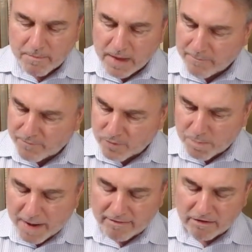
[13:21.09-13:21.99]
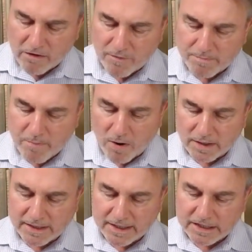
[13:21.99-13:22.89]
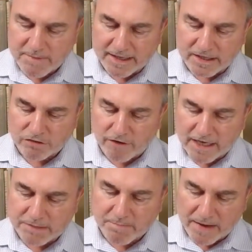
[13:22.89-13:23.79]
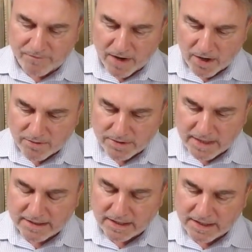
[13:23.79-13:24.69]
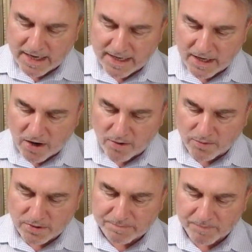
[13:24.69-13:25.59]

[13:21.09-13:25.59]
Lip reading: That new paragraph: politics makes strange bedfellows, as the saying goes.